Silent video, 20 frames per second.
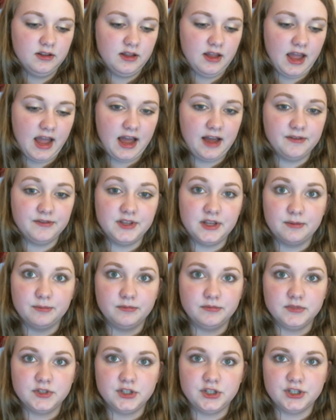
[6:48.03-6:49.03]
have
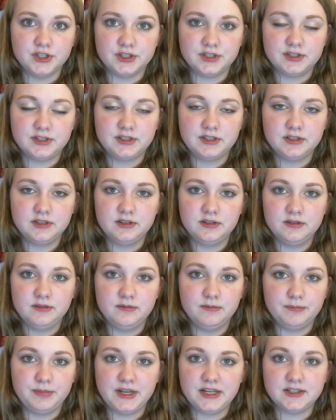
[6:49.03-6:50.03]
them just
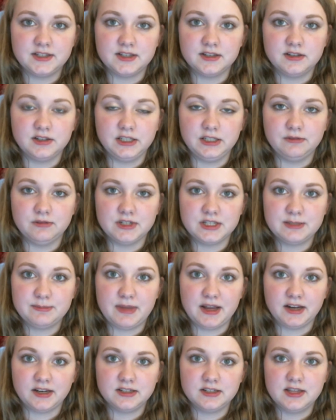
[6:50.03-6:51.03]
basically
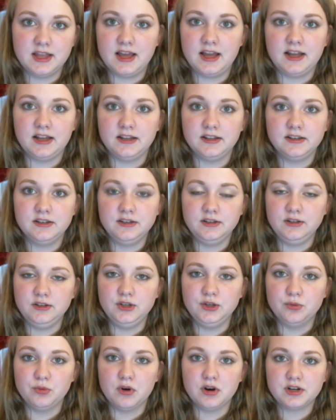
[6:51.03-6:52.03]
respect that
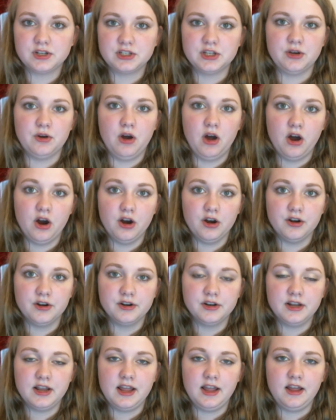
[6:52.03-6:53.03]
you worked so
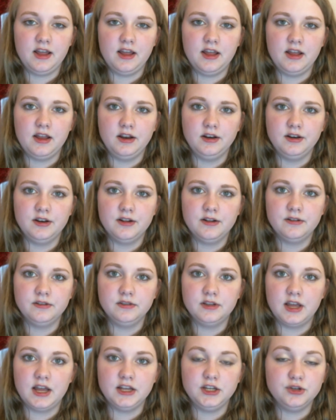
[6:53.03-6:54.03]
hard and
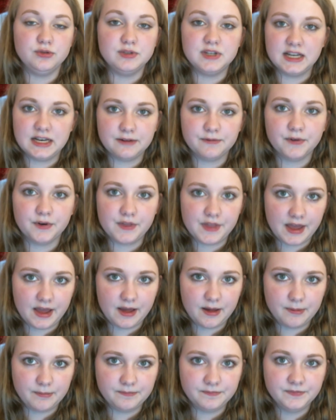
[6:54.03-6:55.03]
that you did it for
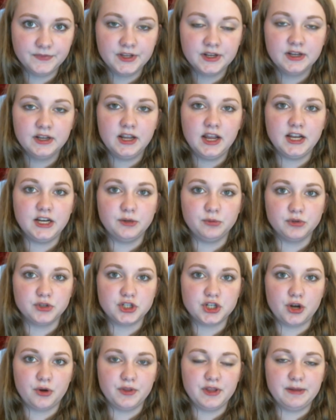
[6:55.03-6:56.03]
them, and it will
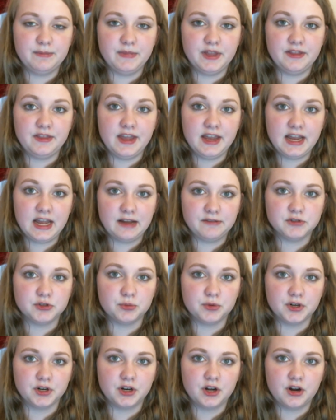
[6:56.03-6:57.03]
show them that they have to
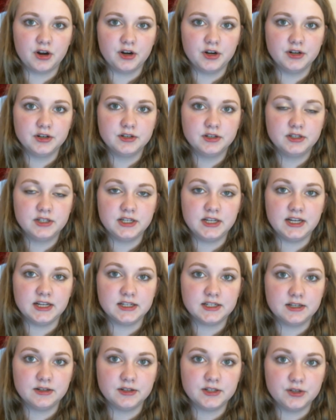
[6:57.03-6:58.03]
work hard to
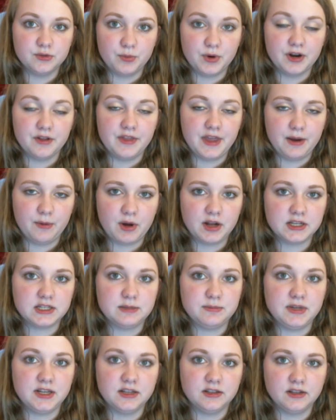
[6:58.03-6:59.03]
get to where they want
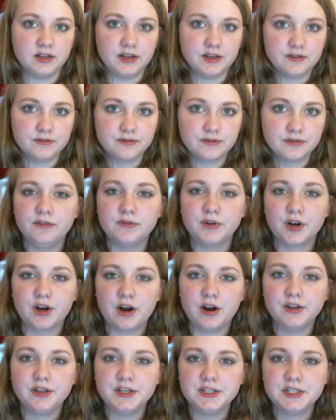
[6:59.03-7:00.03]
to be in life.
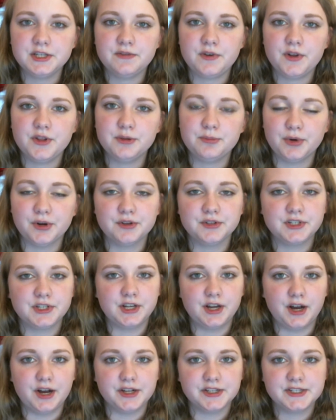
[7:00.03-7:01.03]
Regardless of all the pros
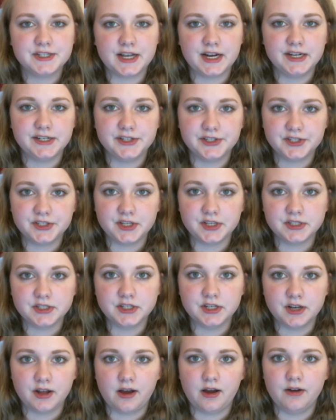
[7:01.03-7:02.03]
cons that I just
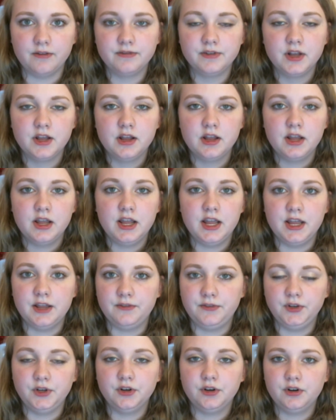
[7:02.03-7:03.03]
listed off,
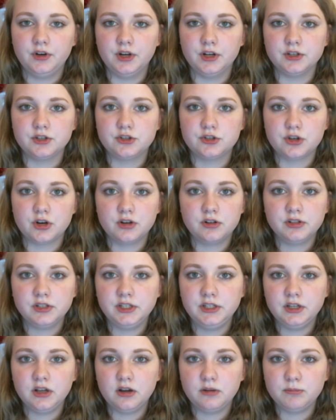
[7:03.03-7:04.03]
if you're a
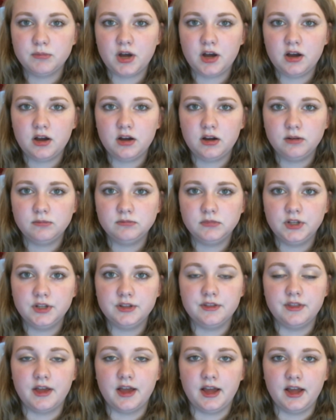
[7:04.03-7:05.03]
struggling young mom
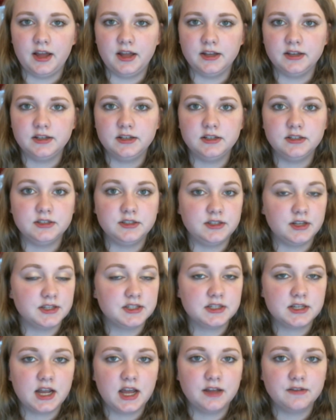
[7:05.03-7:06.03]
that
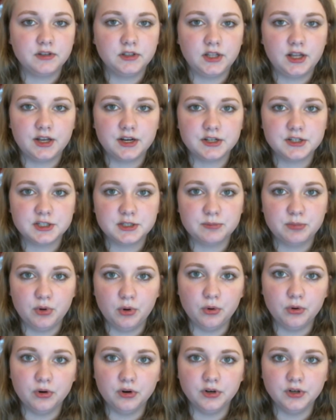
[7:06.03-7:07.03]
doesn't have a lot of
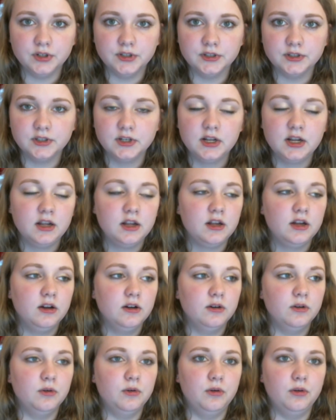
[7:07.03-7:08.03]
support
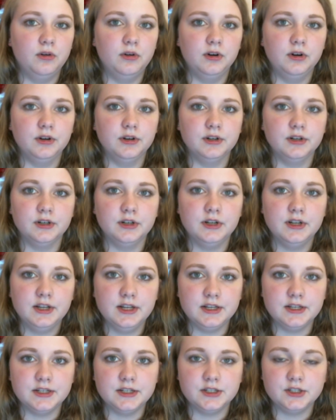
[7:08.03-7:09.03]
or
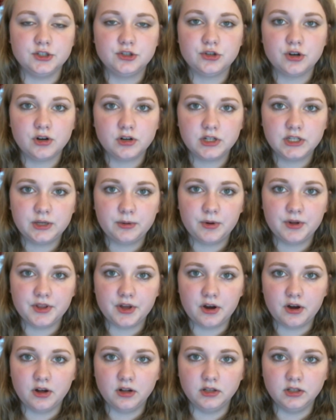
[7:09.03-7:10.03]
is struggling with
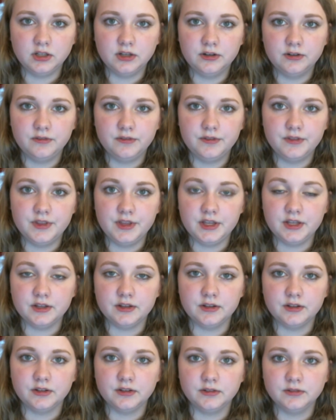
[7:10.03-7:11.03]
all of
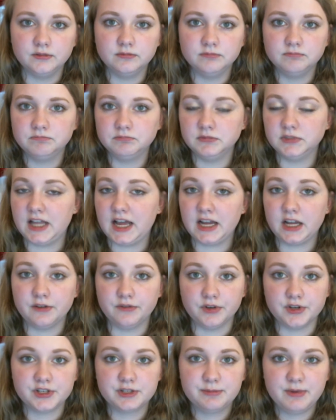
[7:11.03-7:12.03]
the lack of
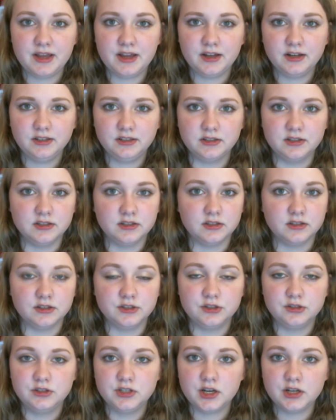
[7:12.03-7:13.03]
respect,
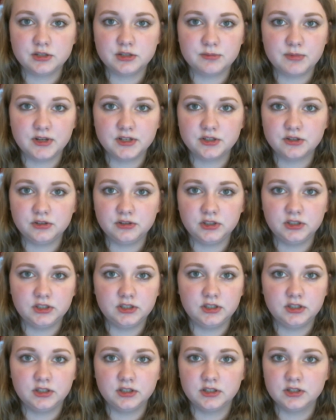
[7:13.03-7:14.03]
the judgmental
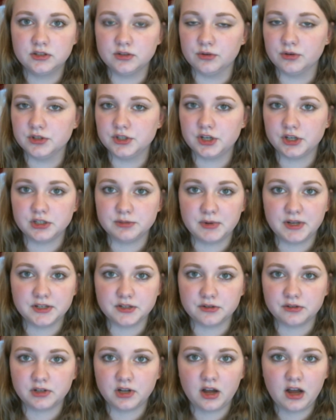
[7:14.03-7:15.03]
looks or
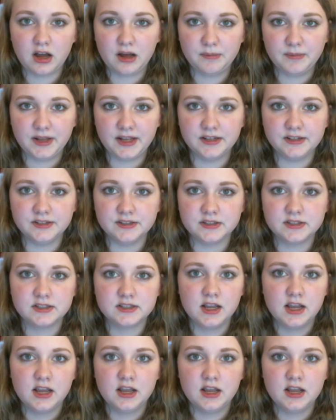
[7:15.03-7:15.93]
judgmental comments,